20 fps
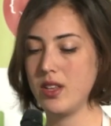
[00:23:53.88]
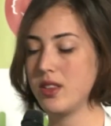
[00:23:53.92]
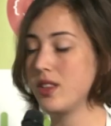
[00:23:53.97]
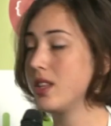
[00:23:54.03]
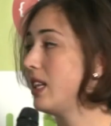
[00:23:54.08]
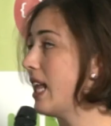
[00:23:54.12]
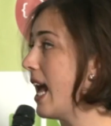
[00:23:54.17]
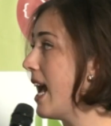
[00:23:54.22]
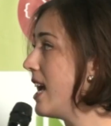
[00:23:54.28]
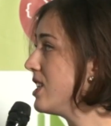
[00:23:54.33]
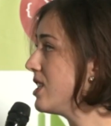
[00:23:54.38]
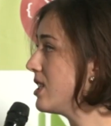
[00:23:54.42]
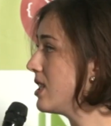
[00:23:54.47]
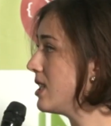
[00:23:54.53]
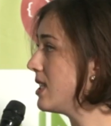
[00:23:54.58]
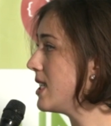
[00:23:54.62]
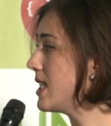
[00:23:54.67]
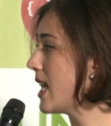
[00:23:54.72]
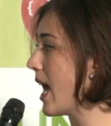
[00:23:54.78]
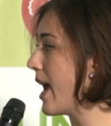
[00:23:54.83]
The
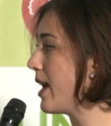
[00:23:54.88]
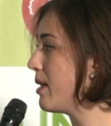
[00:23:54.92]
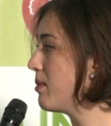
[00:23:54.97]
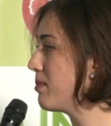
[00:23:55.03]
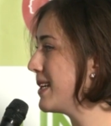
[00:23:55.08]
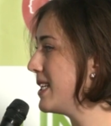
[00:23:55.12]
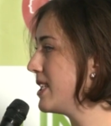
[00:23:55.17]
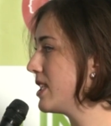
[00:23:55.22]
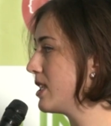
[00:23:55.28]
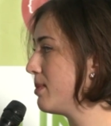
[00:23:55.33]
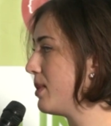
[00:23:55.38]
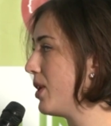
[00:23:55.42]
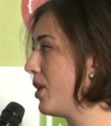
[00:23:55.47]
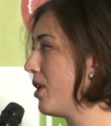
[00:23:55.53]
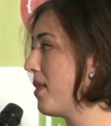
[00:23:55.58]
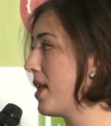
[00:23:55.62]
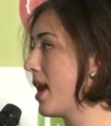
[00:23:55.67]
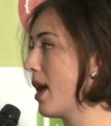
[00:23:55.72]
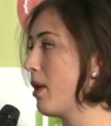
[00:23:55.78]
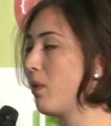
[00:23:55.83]
last design
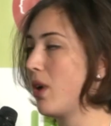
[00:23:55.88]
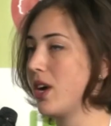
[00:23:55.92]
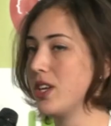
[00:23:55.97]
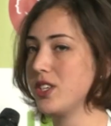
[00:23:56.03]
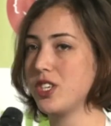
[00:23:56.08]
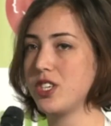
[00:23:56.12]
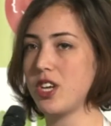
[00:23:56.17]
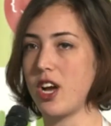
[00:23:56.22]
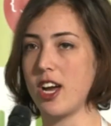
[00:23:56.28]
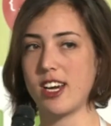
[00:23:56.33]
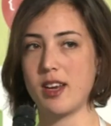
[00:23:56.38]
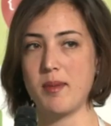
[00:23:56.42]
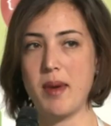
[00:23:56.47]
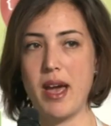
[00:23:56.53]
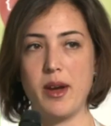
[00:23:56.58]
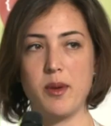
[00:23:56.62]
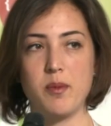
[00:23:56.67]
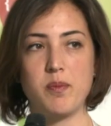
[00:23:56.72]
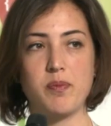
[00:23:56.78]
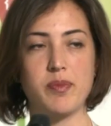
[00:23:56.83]
principle that I want to talk
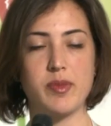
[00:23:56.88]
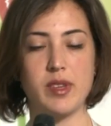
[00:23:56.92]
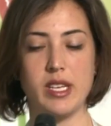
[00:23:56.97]
about